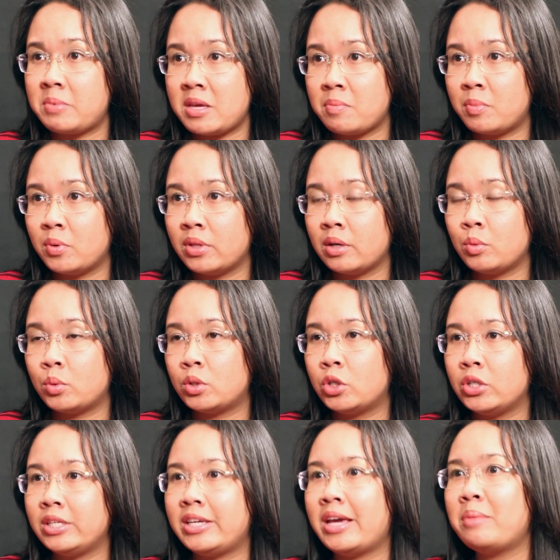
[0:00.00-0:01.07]
people that
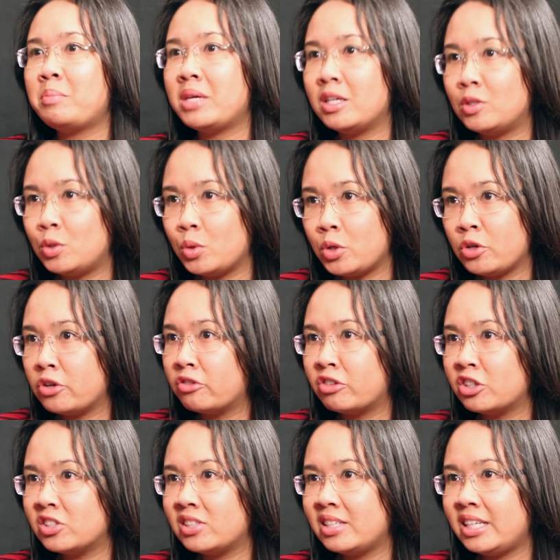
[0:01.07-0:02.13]
could get me into a
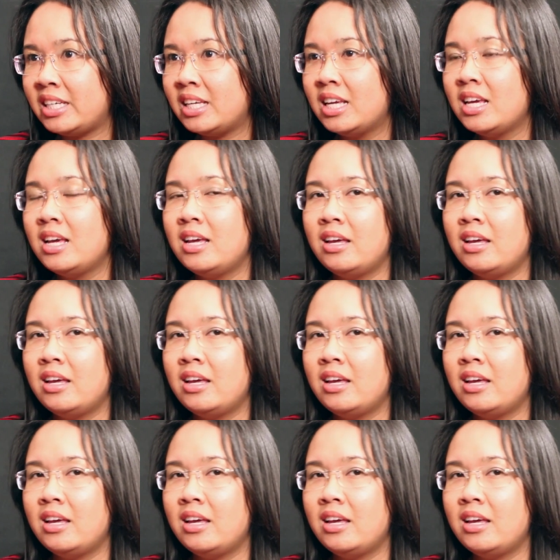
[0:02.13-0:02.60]
university.